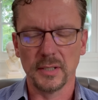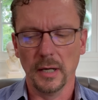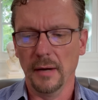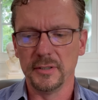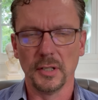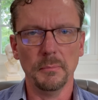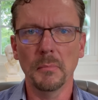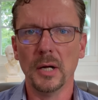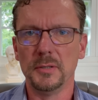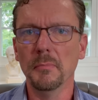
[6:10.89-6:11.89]
and obviously
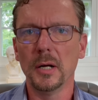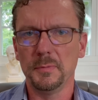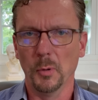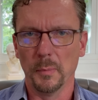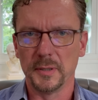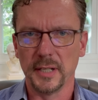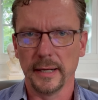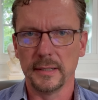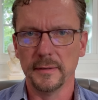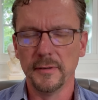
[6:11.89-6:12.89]
much, much more
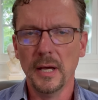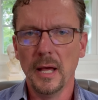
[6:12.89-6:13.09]
protective